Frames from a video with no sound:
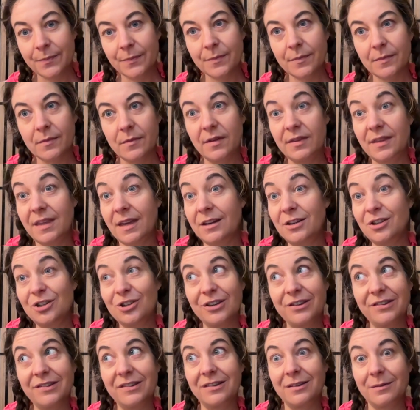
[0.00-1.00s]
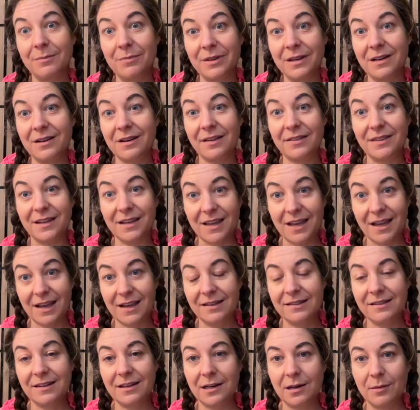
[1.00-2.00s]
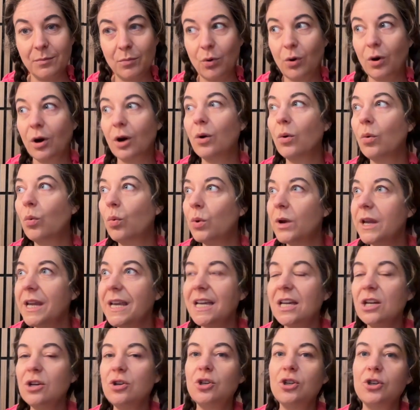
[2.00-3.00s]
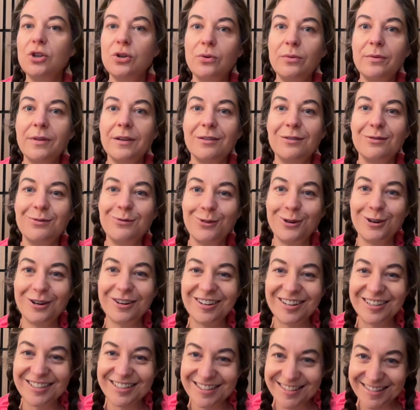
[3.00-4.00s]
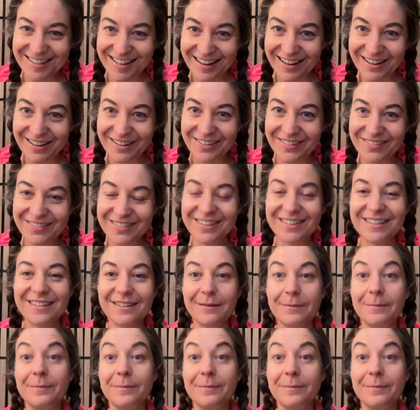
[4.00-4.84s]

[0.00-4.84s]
But that is just simply not the case anymore. We can do this for ourselves.